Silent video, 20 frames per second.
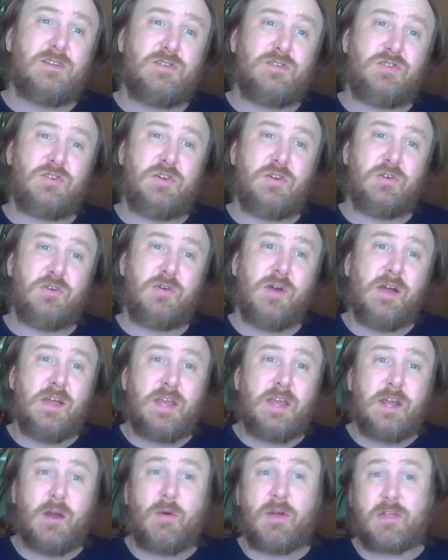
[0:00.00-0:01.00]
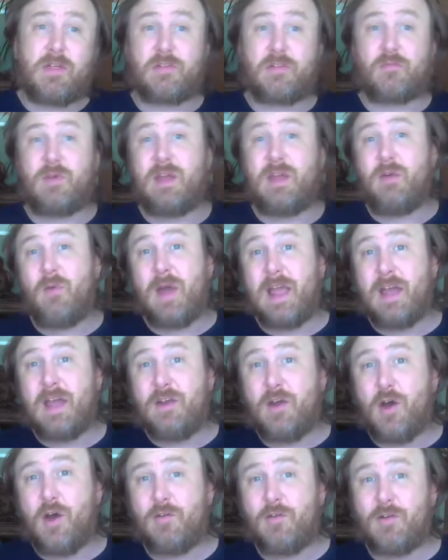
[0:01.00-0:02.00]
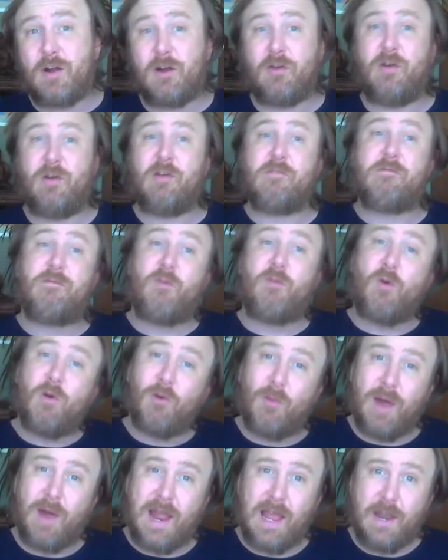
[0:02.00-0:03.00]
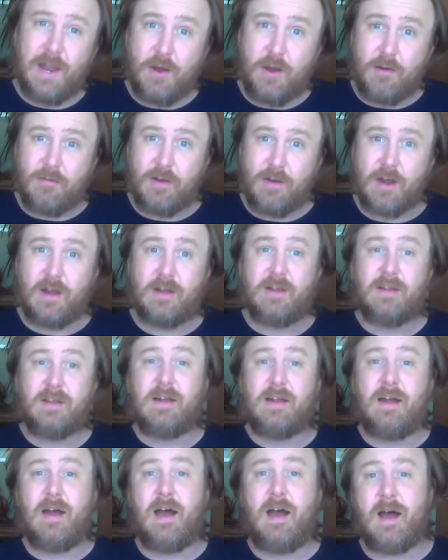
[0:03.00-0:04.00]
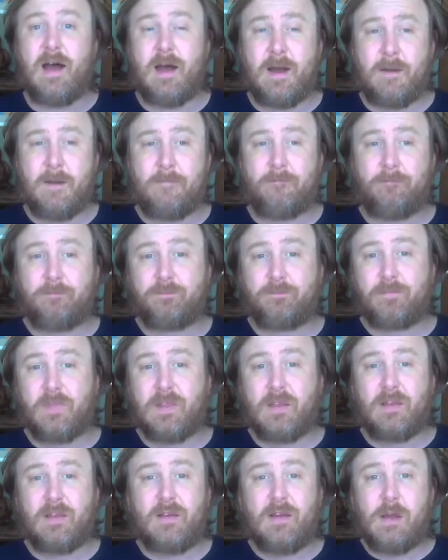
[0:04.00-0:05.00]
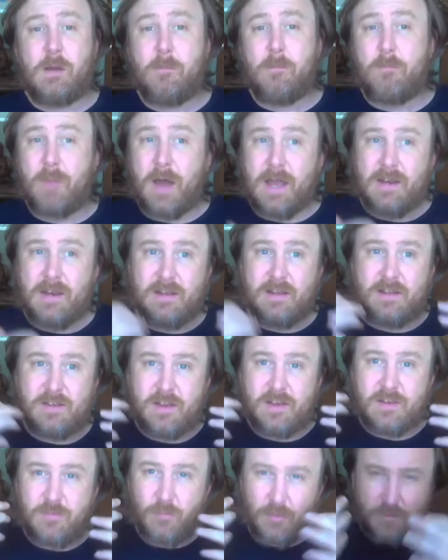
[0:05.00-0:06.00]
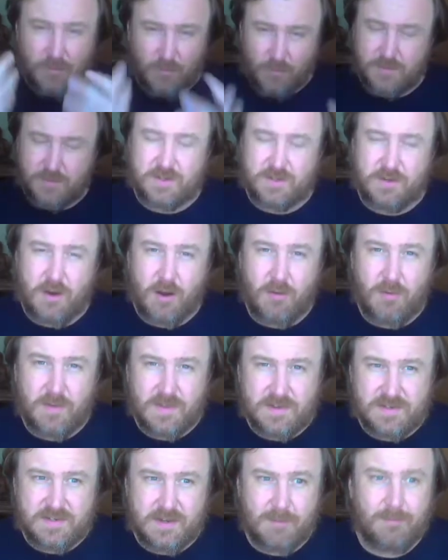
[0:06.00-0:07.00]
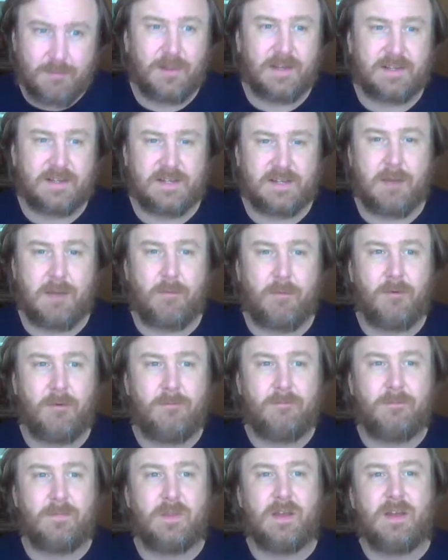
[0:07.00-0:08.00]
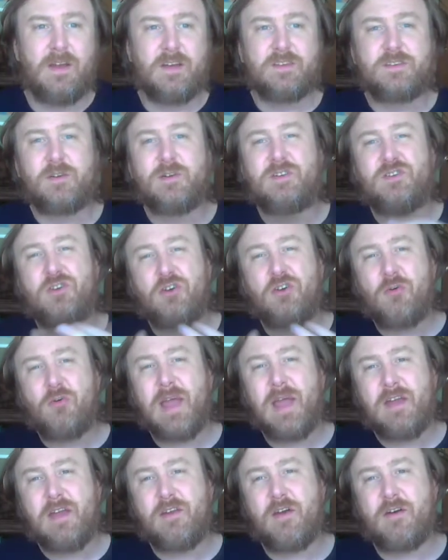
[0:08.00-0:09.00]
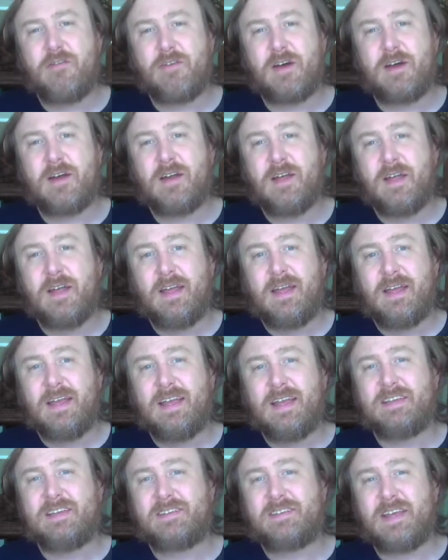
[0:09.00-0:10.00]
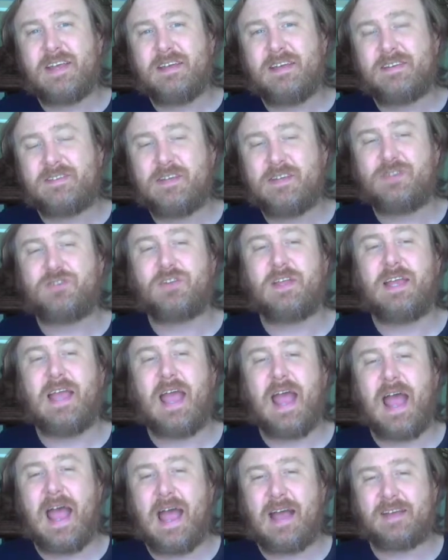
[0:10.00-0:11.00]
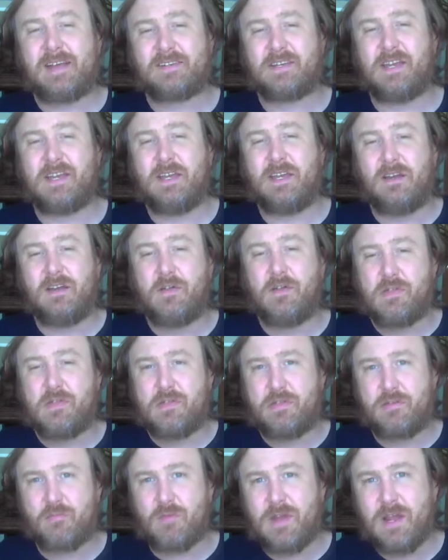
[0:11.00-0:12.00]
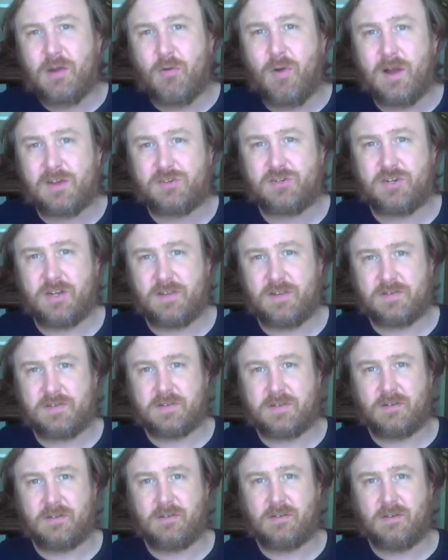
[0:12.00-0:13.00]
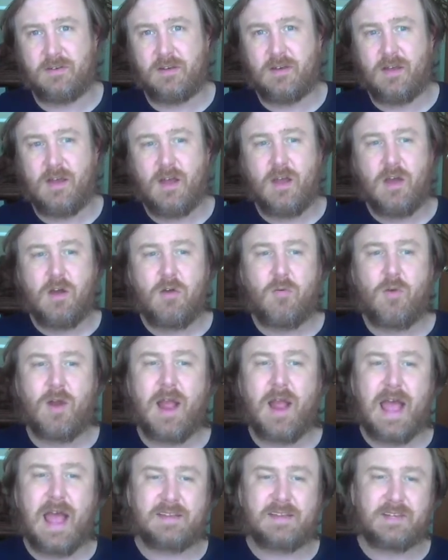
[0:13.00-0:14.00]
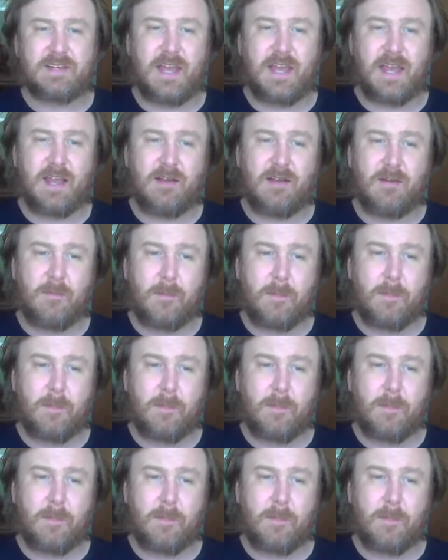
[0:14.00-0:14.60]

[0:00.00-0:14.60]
to, a 3-way ANOVA or a 4-way ANOVA. But we'll start with a simple example. So a 2-way ANOVA is essentially asking 3 questions. We're asking,